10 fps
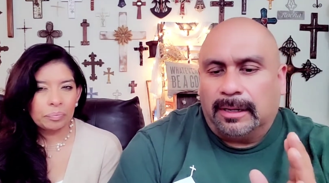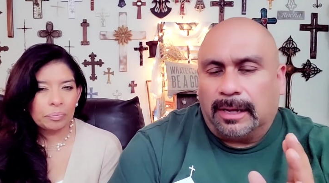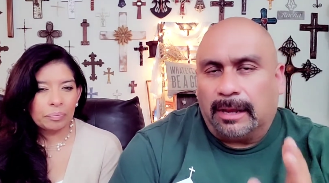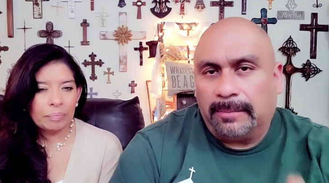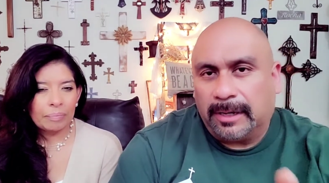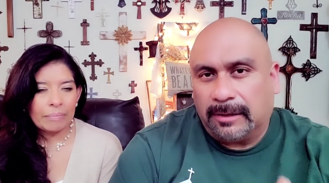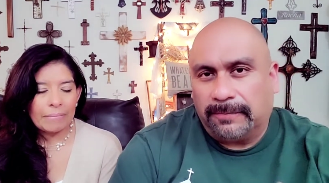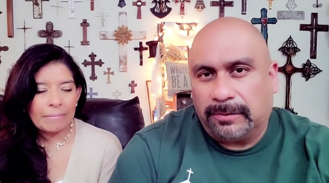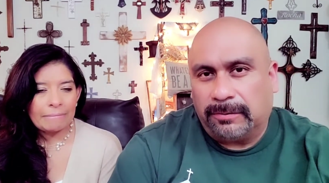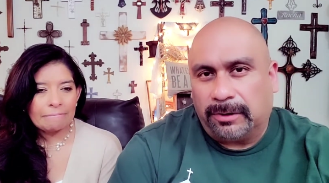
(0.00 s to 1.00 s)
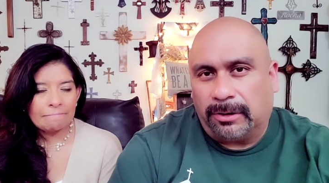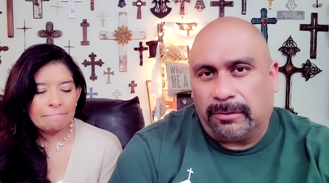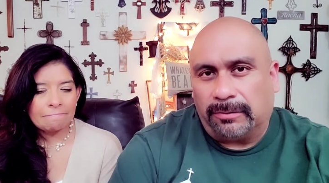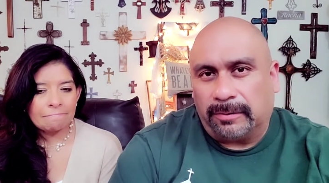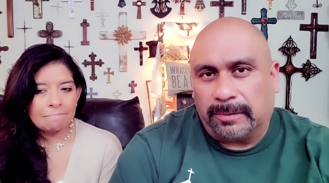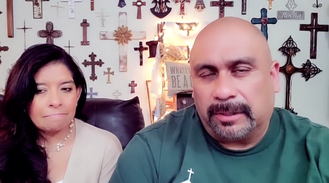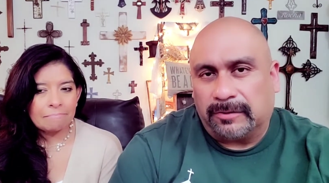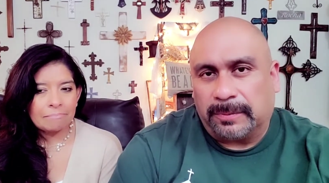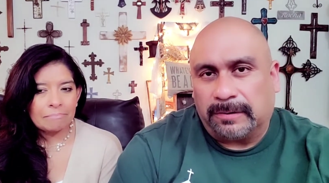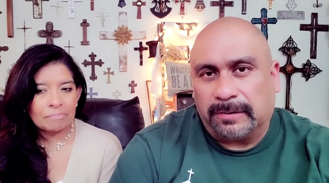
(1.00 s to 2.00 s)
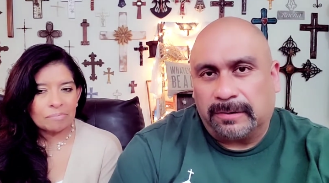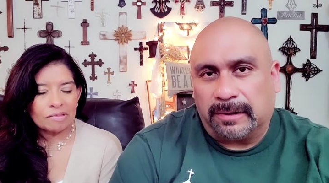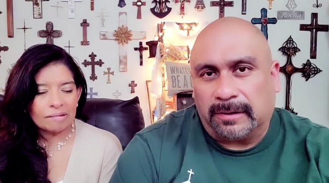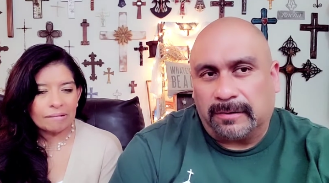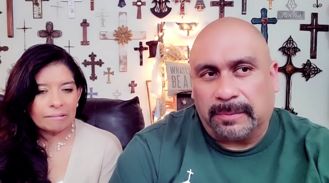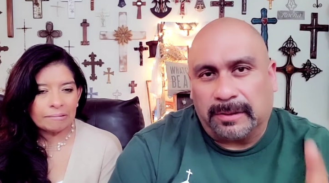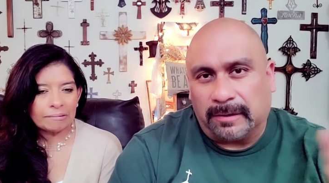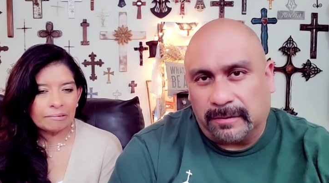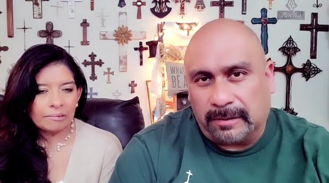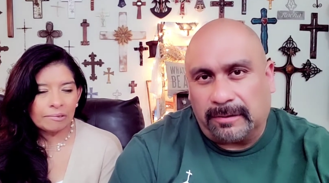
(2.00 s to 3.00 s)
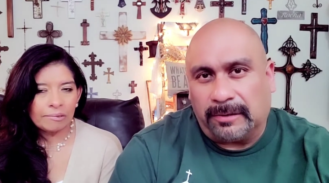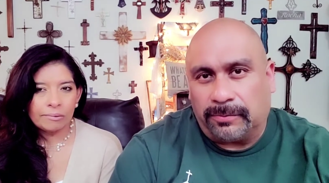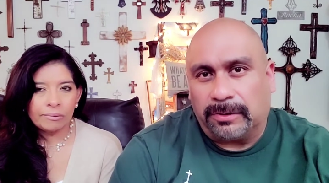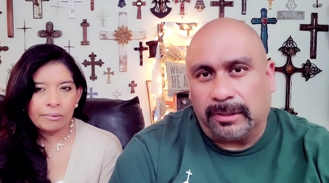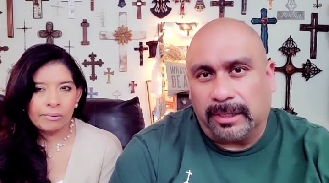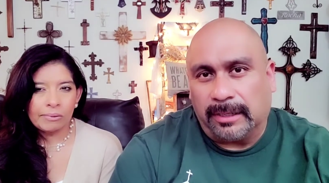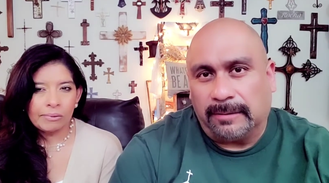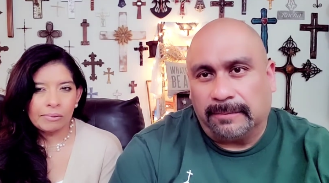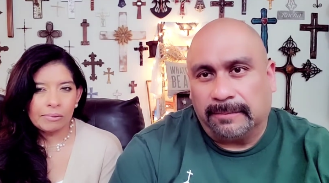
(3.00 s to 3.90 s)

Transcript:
Speaker 1: how many of you know somebody speaks in tongues but they still live worldly?